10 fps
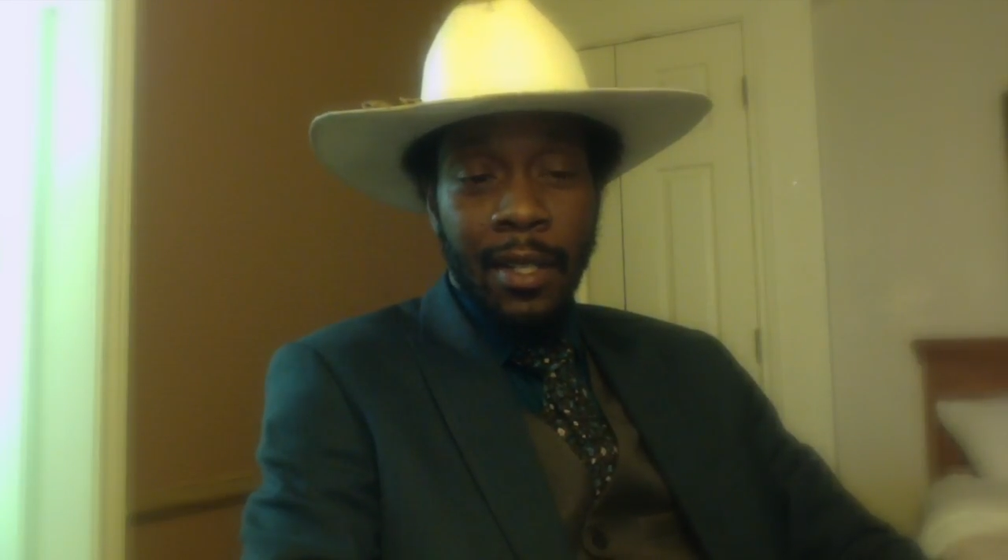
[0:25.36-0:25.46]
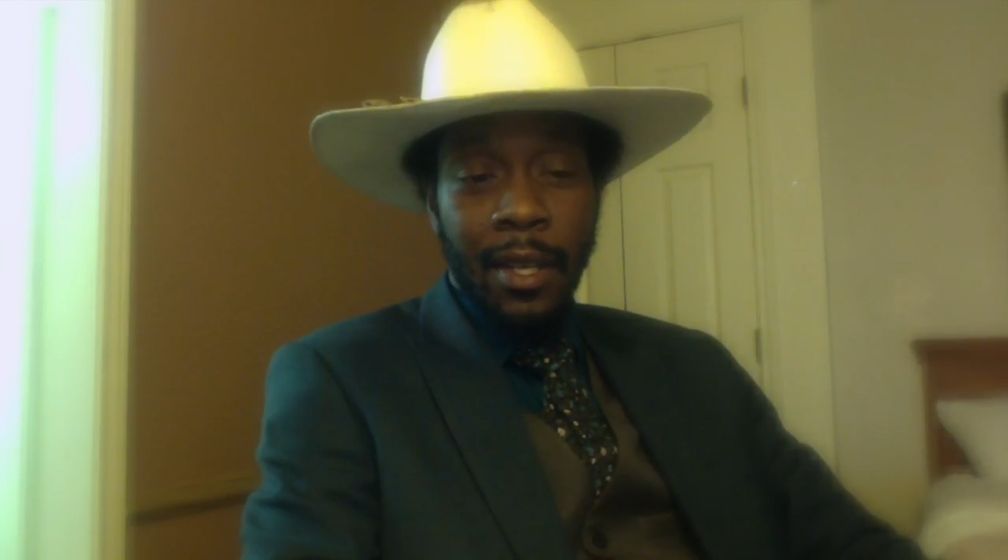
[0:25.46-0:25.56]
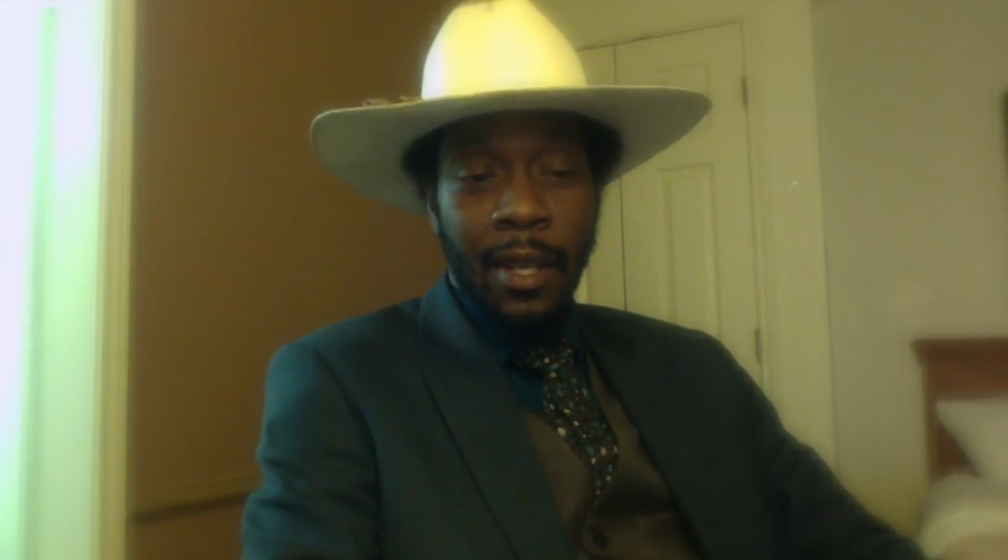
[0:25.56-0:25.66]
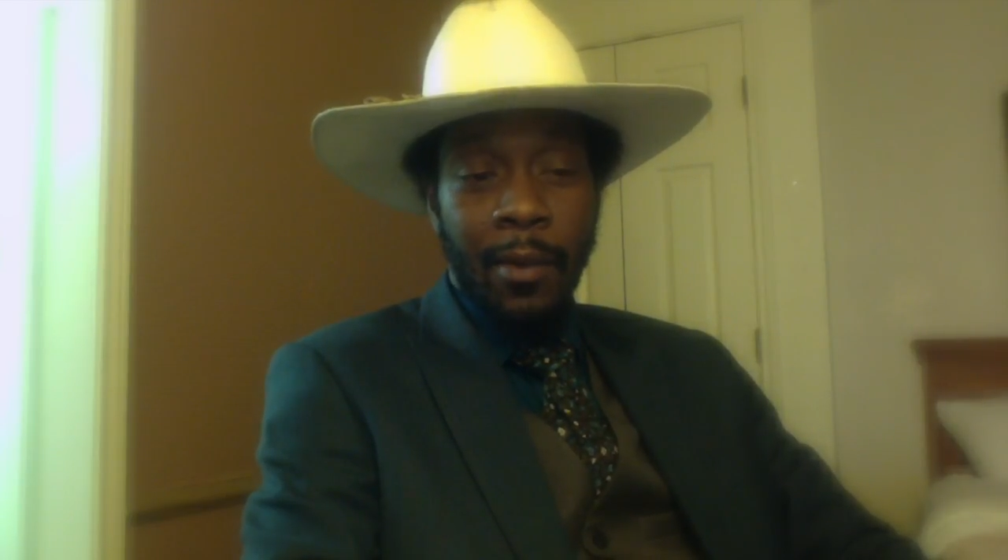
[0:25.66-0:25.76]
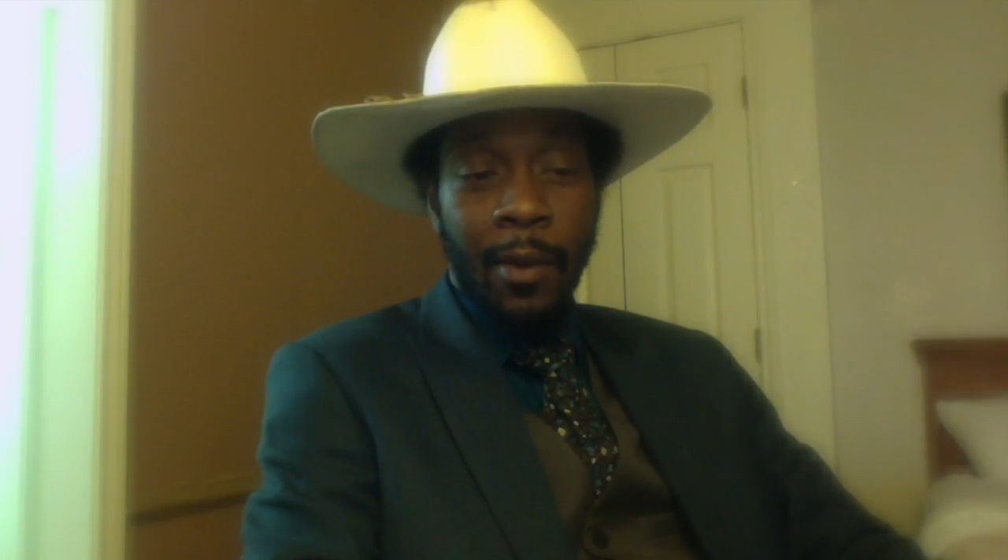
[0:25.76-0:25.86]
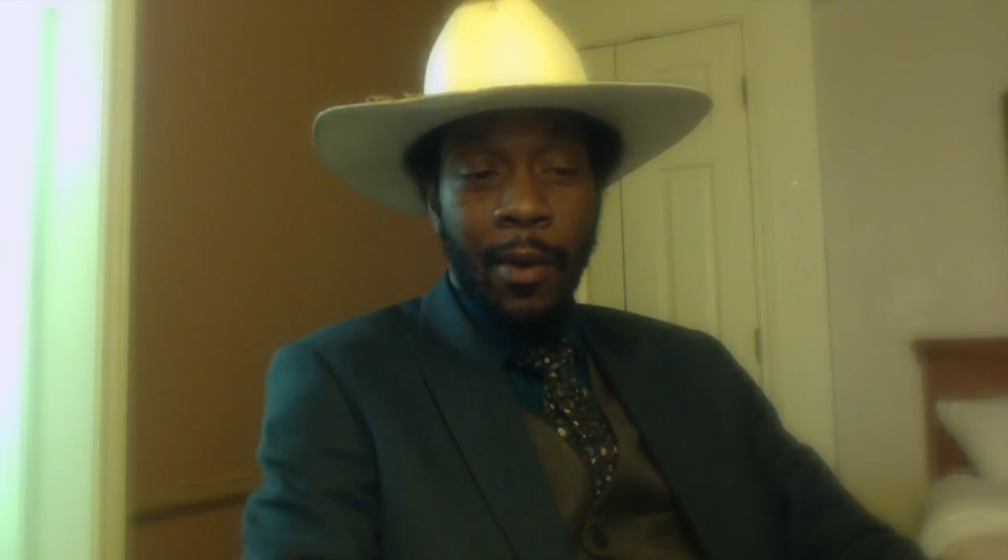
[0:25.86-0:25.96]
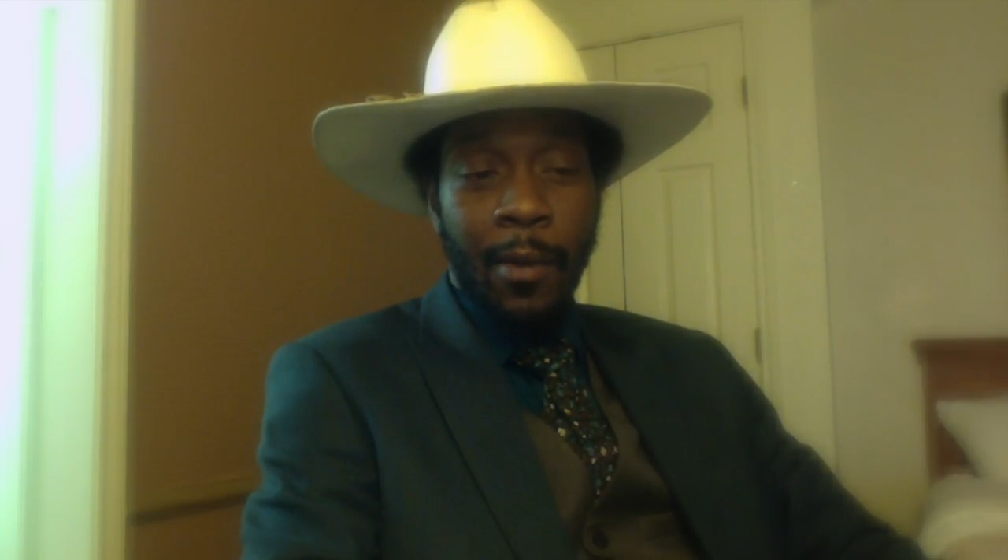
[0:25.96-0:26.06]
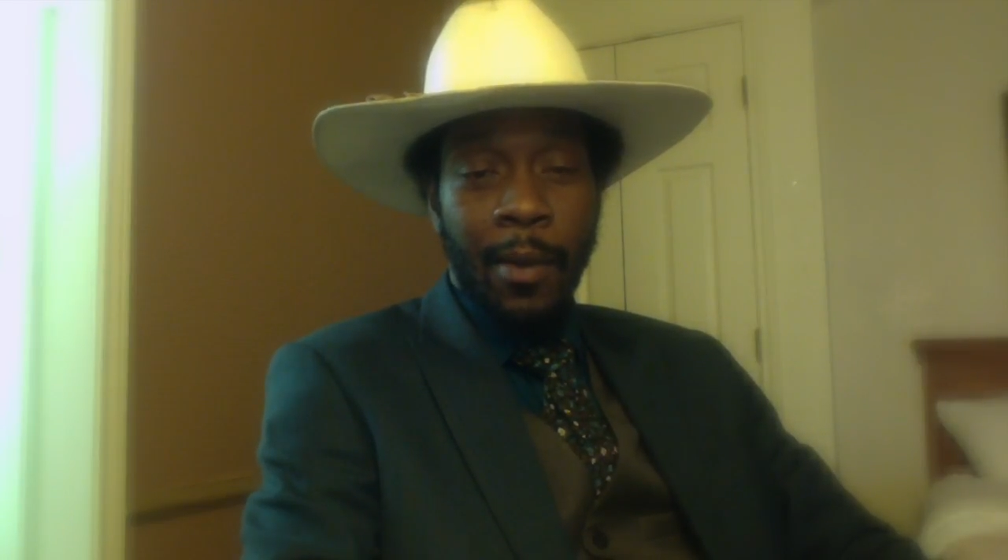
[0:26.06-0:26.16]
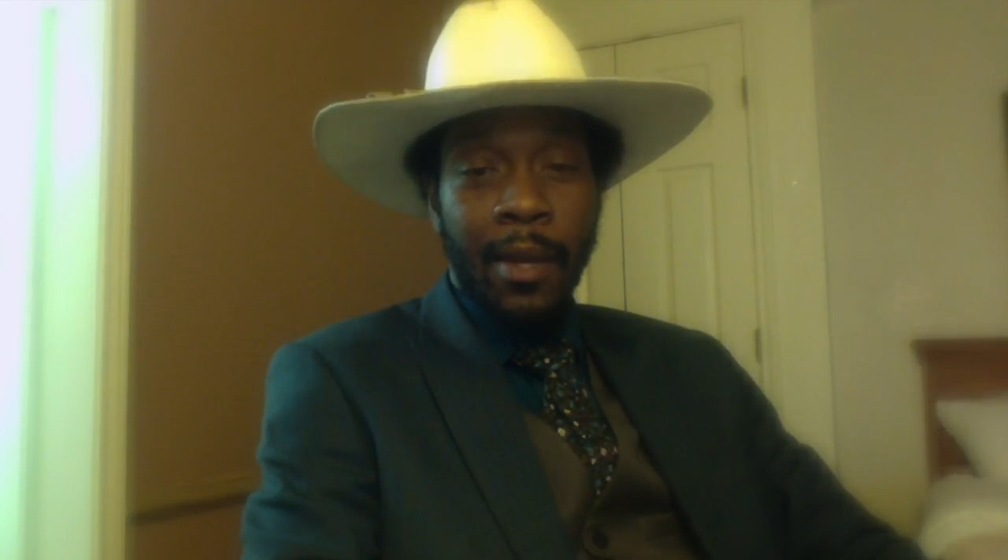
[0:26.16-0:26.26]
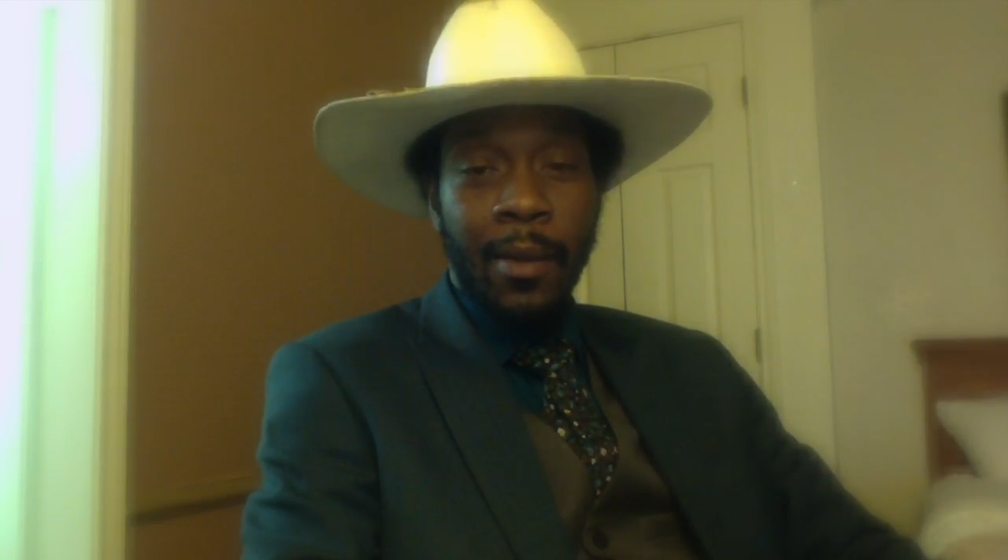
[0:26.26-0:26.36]
and we're going
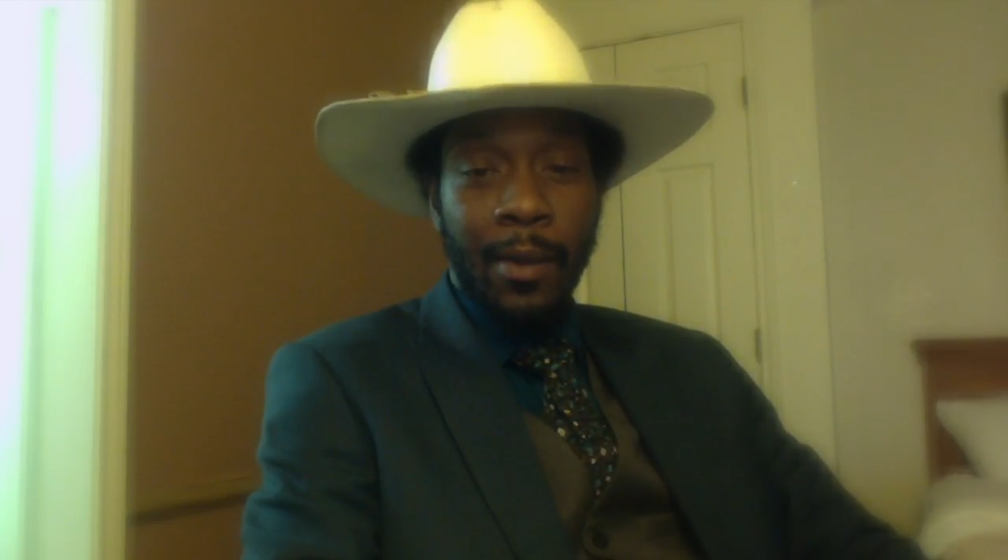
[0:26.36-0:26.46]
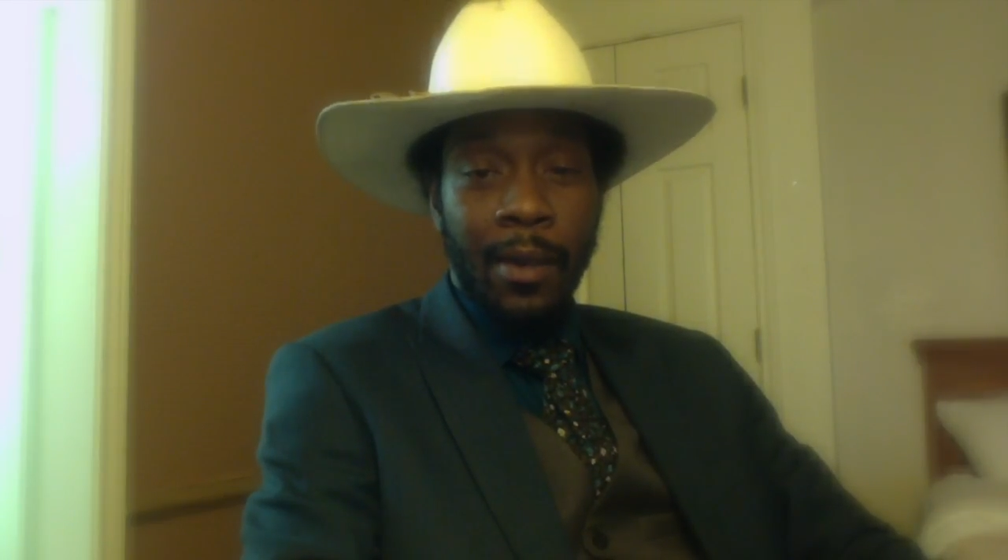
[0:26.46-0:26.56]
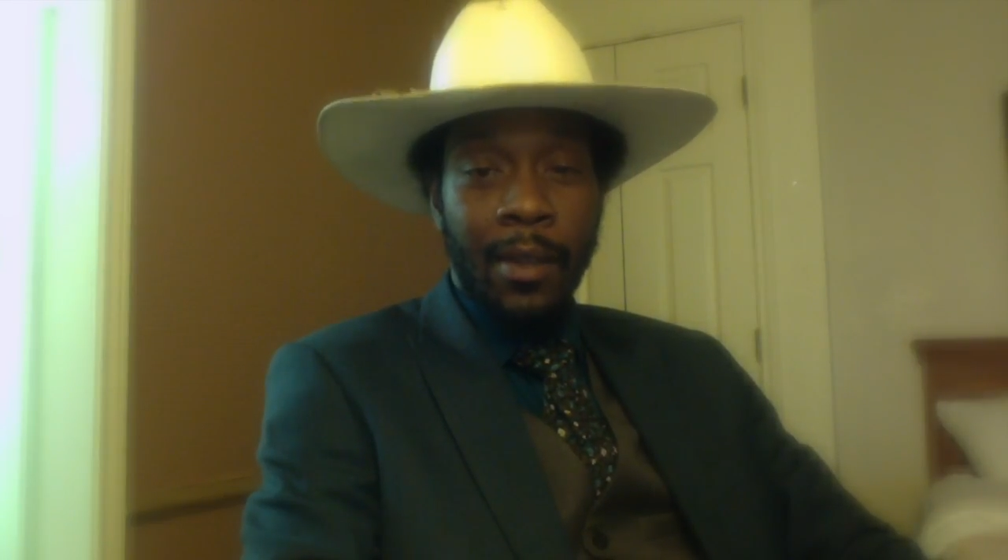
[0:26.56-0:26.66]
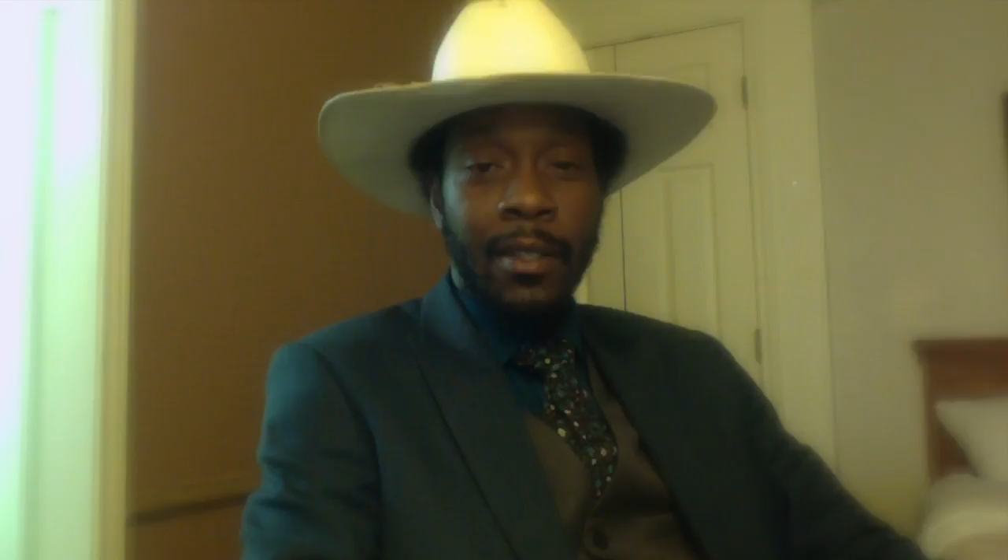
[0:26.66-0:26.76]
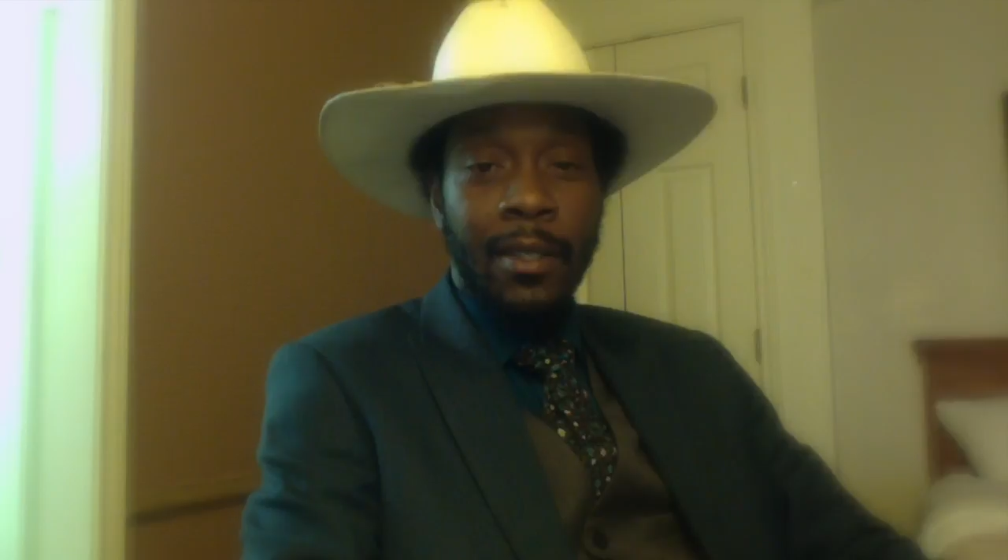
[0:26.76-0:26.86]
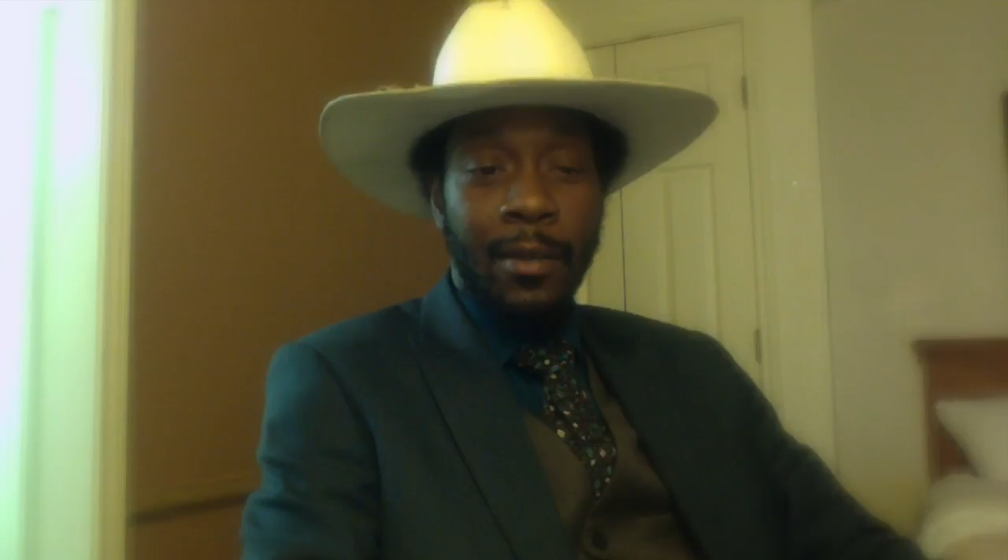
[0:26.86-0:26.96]
to make it real